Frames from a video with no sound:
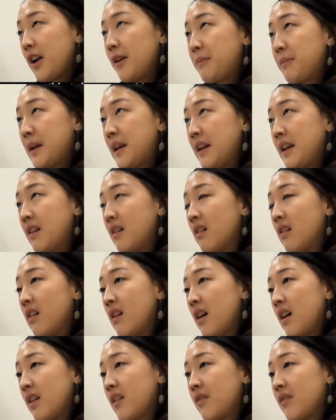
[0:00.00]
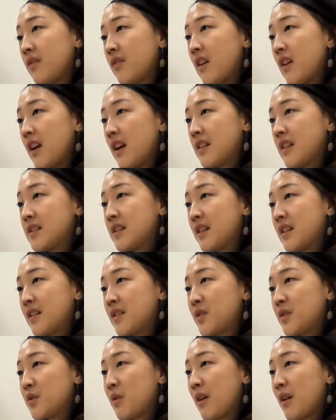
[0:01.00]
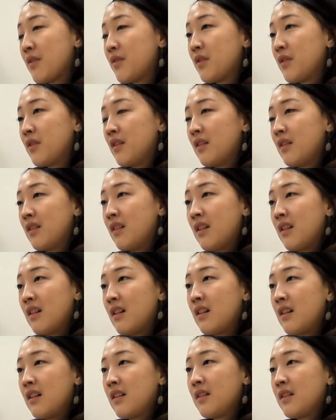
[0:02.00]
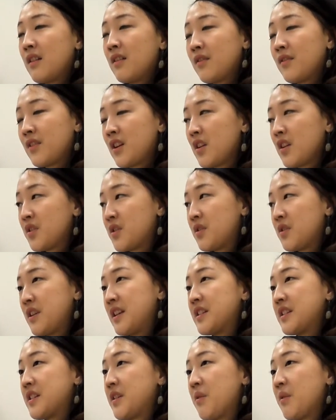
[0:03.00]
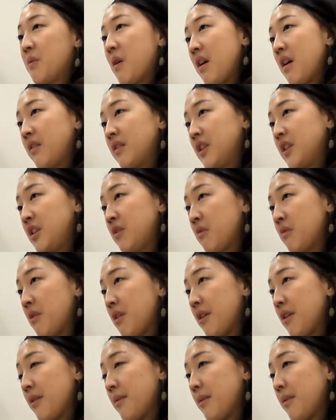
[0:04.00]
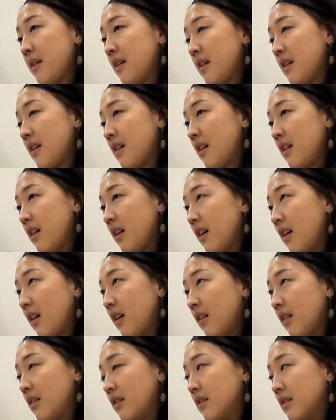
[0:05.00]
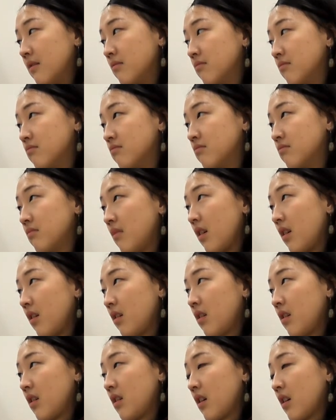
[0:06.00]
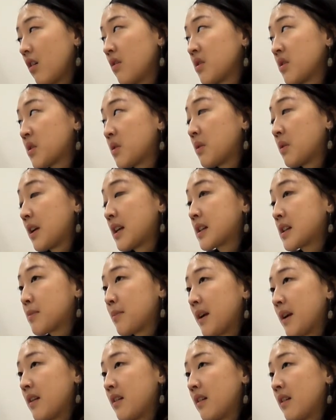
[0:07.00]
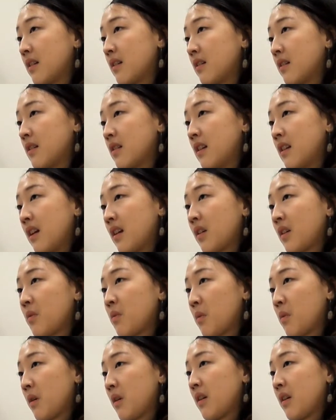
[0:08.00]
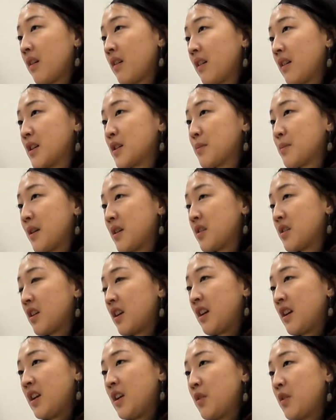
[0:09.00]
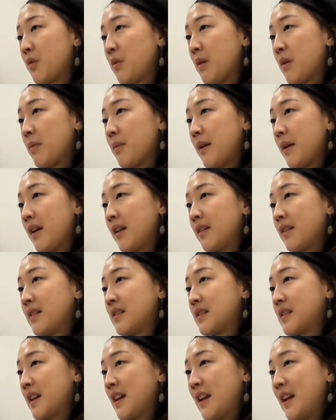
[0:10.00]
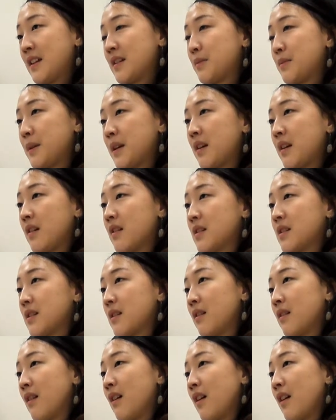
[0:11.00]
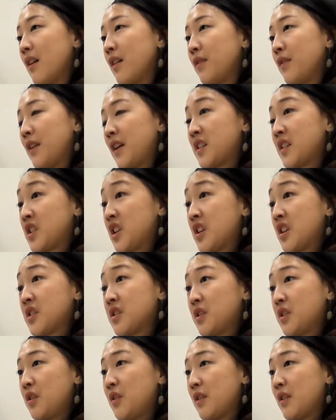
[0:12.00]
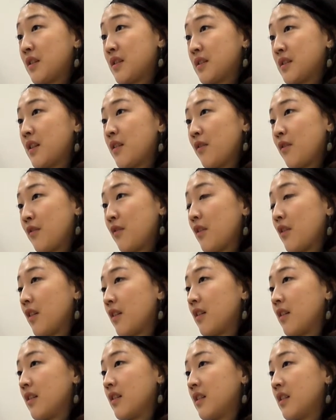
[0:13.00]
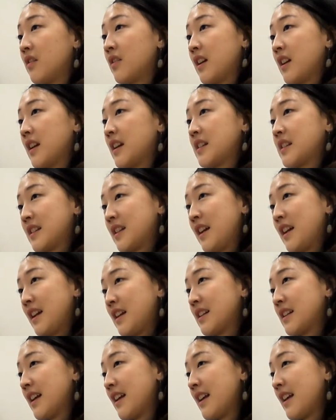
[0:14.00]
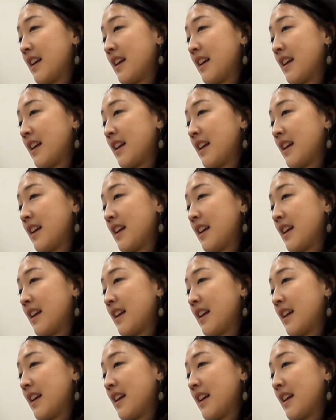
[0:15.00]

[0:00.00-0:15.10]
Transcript: I made a lot of friends and traveled a lot of countries around Europe. Um, I think I also expanded the network, especially in Europe and the States, because a lot of exchange students are from the United States.